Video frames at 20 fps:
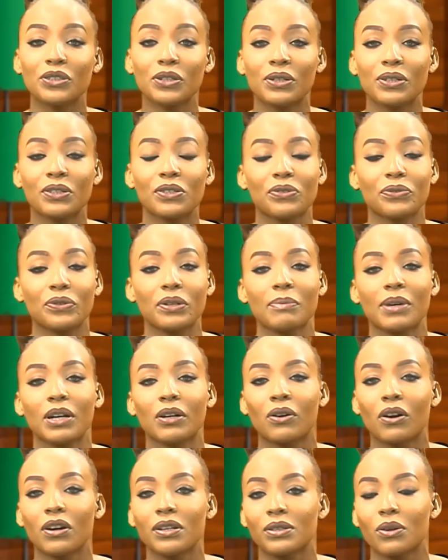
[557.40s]
You can stream it
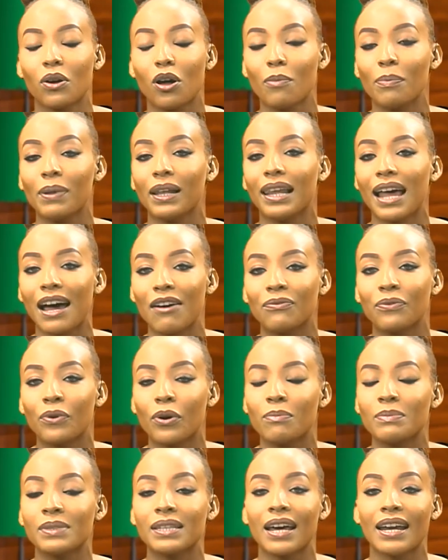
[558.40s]
across all
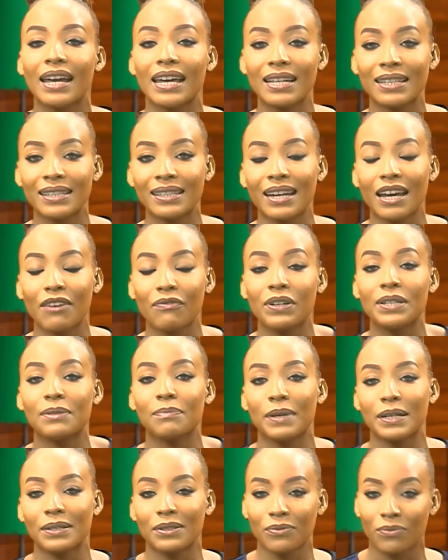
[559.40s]
platforms. That is Teffy's
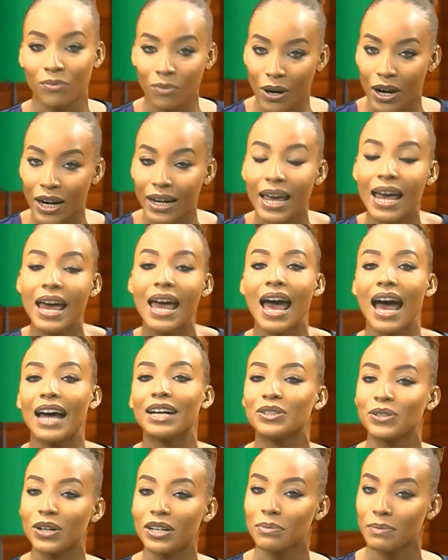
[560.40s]
piece of work.
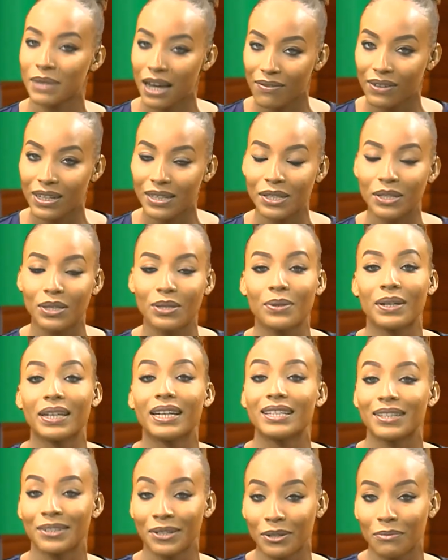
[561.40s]
And trust me, I've listened to
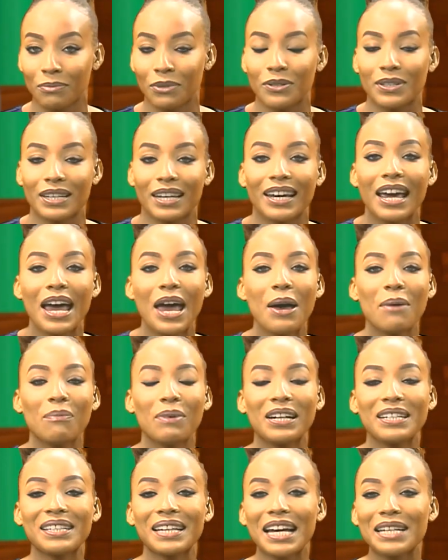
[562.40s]
it. It's good music.
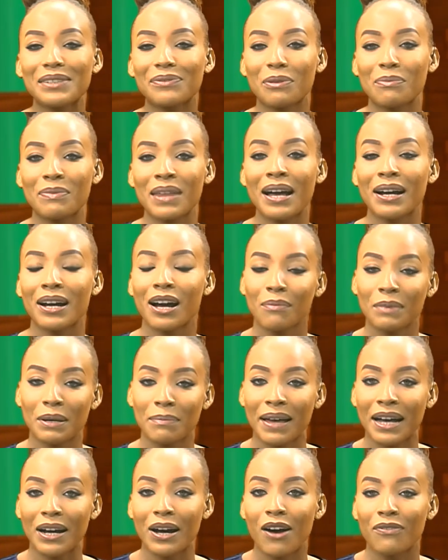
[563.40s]
But aside from that,
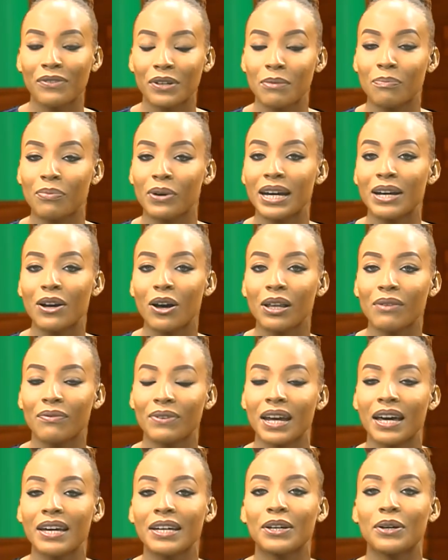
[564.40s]
coming back after the break, Olive
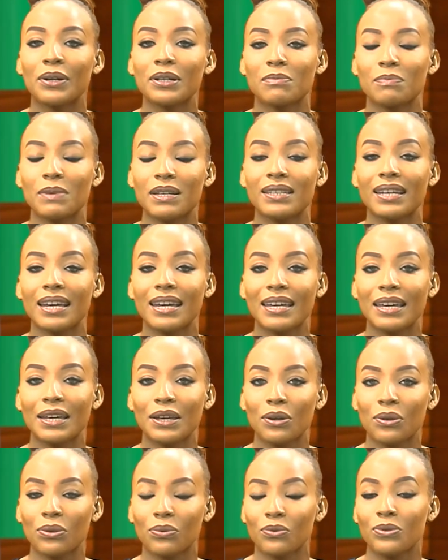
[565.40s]
and I are going to be
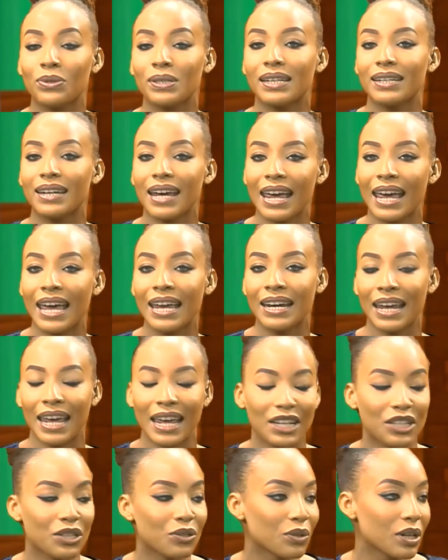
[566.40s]
taking you through Today in
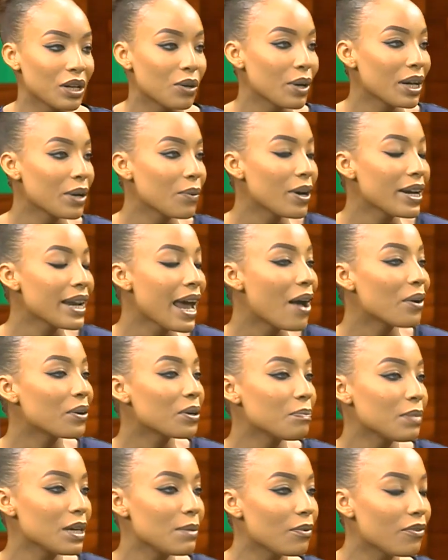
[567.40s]
History. Quick one, how
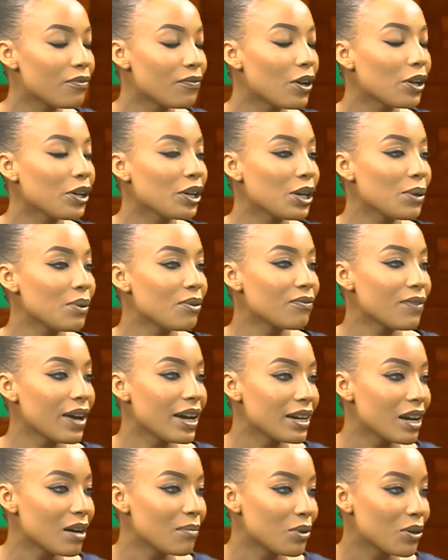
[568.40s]
can people follow you and
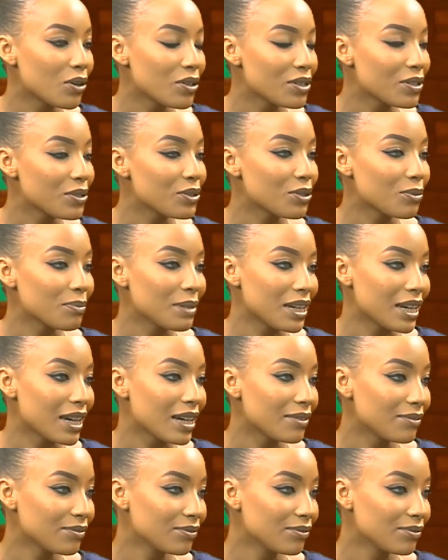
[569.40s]
find out more on social media?